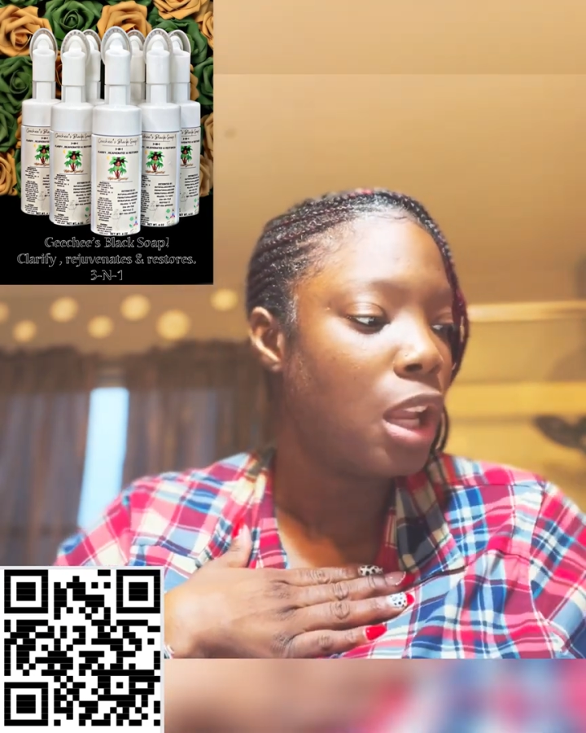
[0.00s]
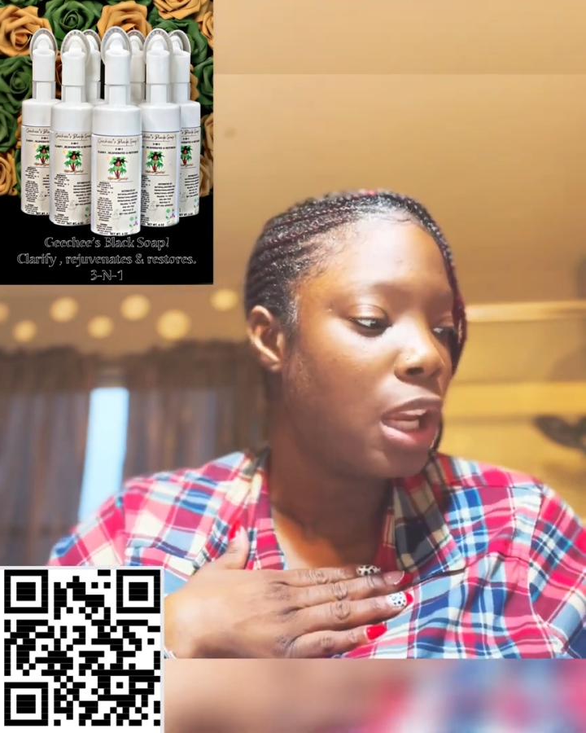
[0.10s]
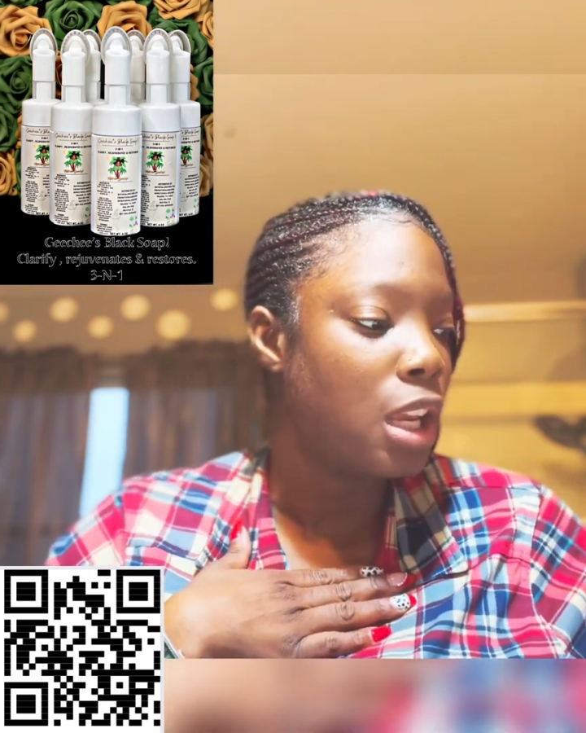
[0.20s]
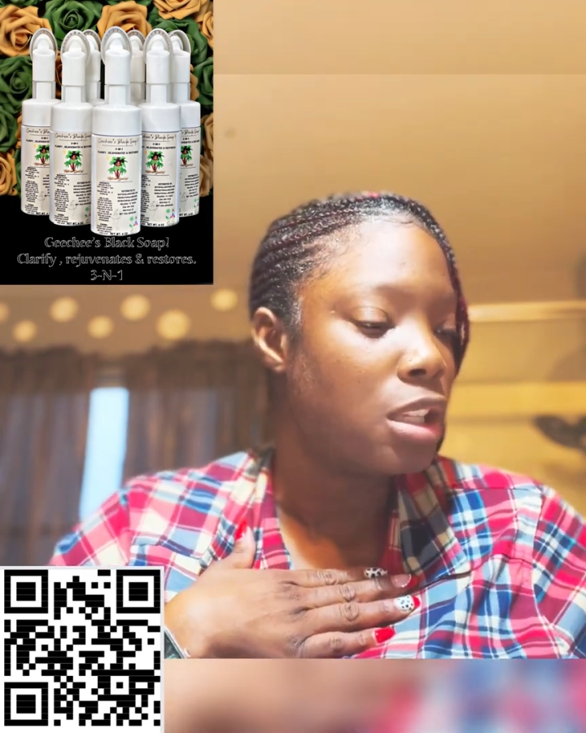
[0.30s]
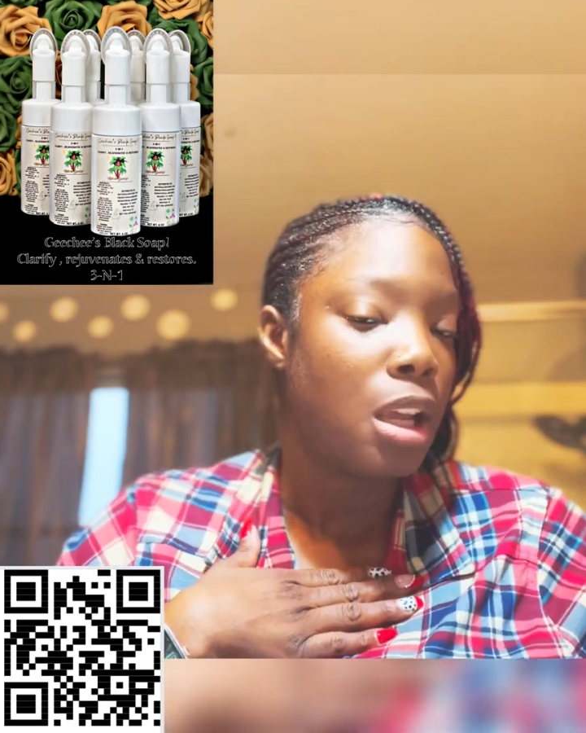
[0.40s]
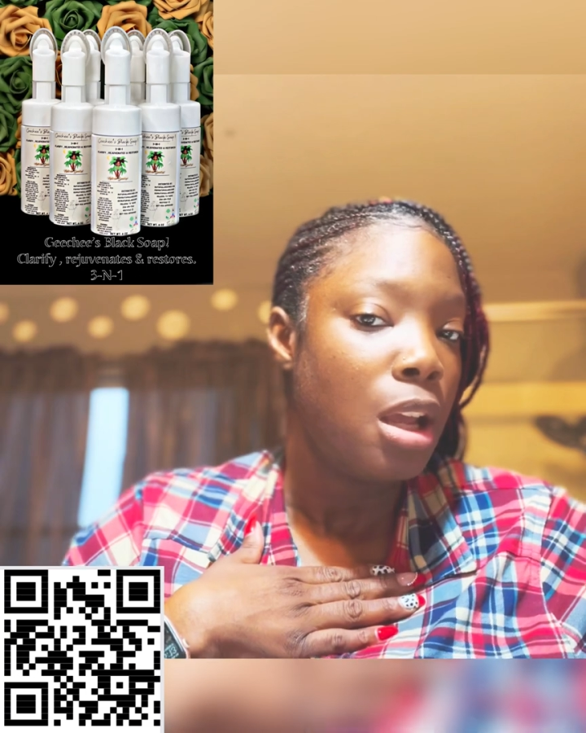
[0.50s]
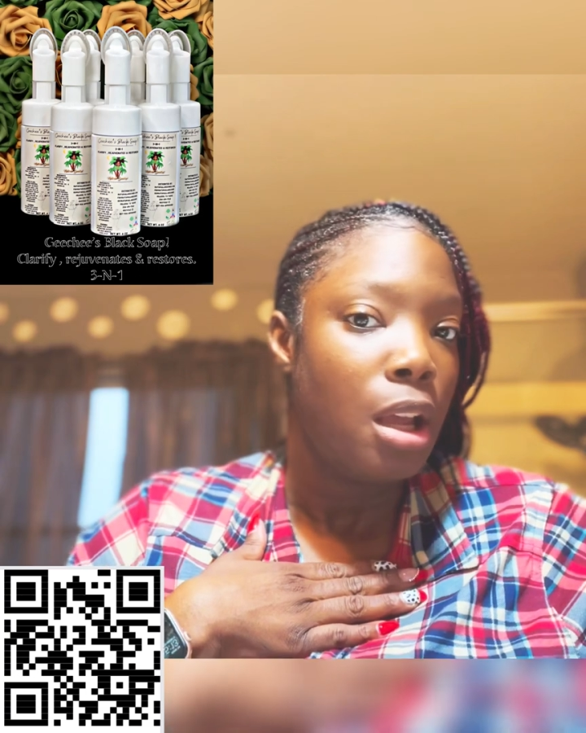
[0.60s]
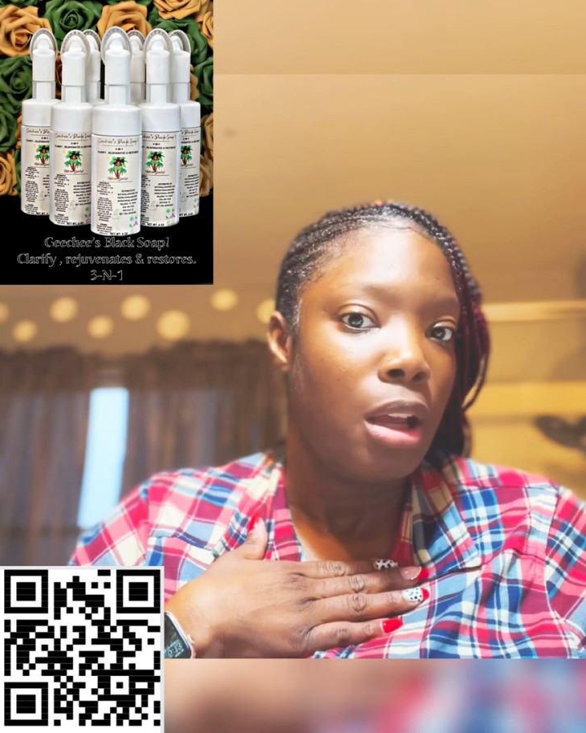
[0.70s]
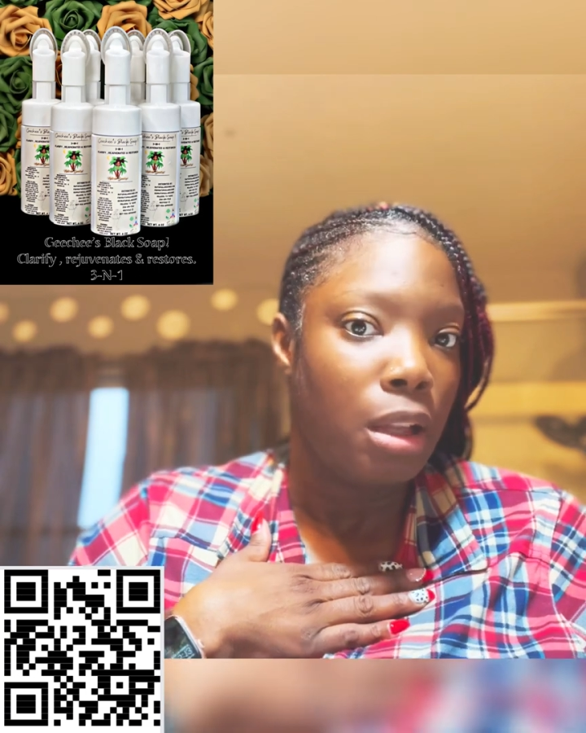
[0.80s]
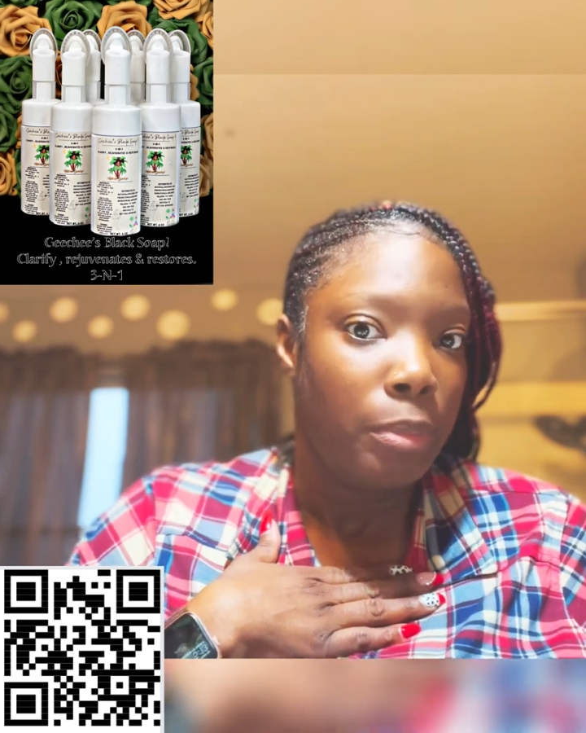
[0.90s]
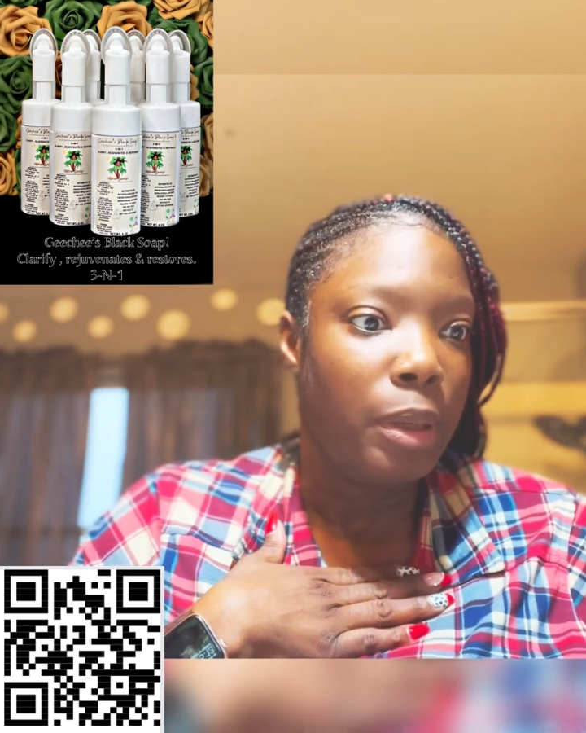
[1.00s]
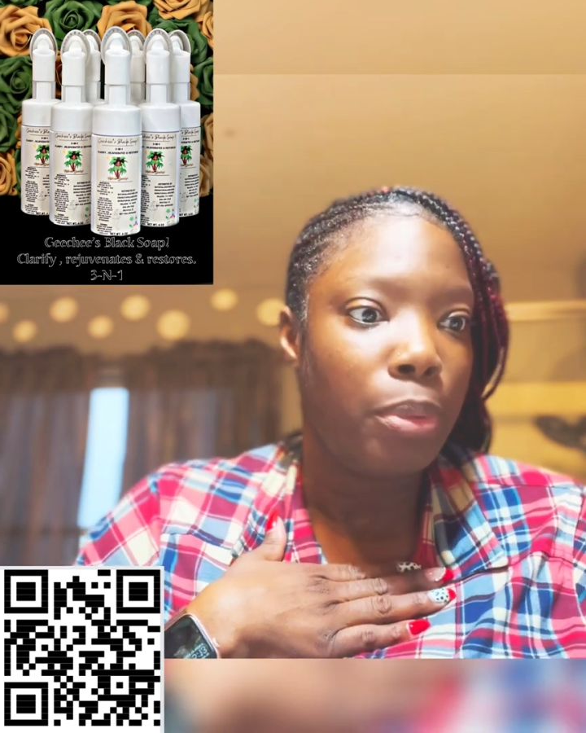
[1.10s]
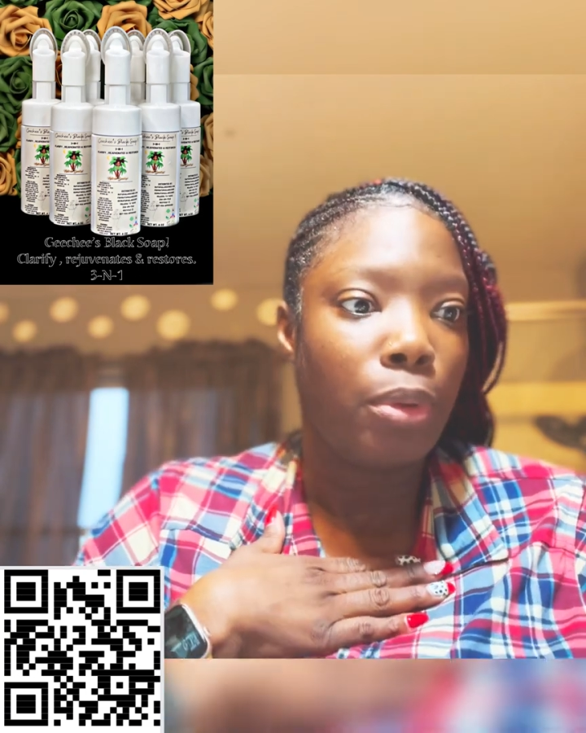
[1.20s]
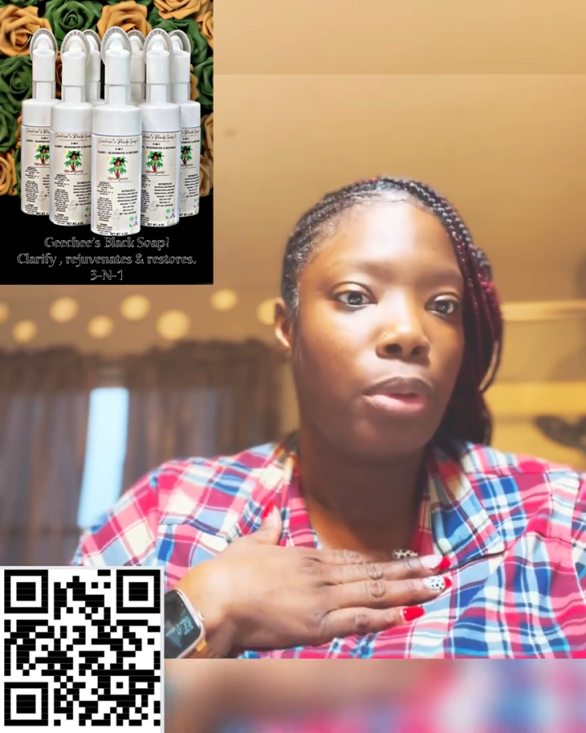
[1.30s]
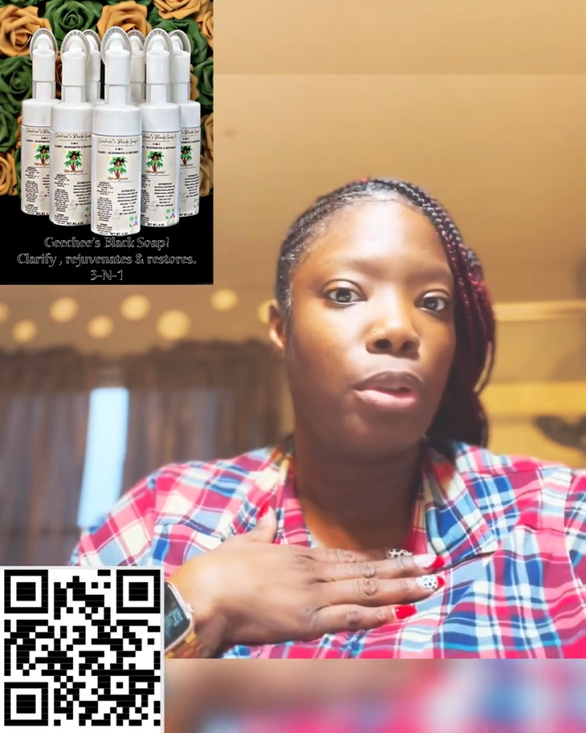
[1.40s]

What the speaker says: I guess people